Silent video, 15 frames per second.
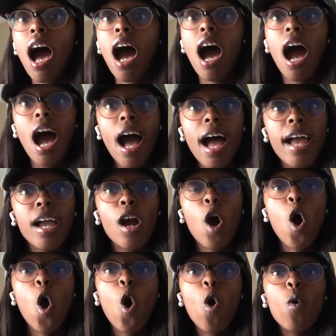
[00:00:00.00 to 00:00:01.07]
I
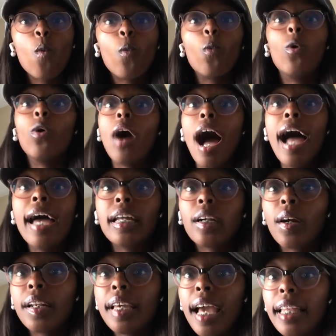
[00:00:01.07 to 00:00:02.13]
had
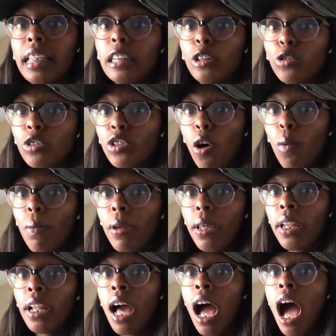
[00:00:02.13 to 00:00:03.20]
already had the juice
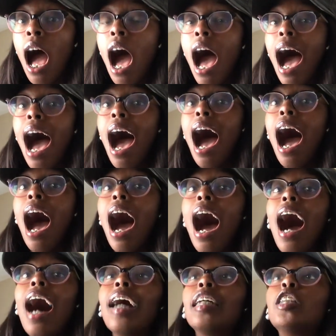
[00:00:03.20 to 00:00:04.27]
open.
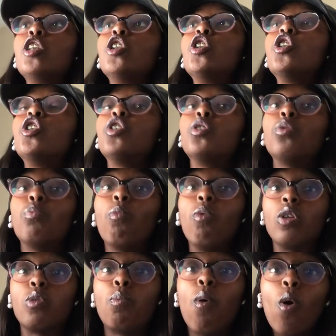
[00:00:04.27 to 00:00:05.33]
I
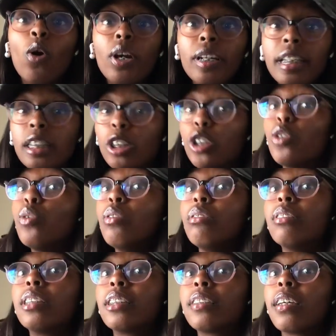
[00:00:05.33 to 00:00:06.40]
was pouring the
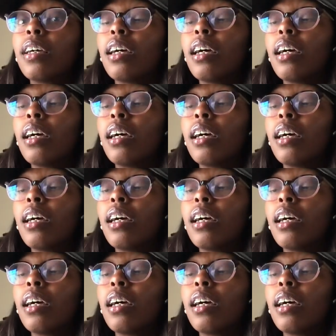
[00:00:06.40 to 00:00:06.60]
juice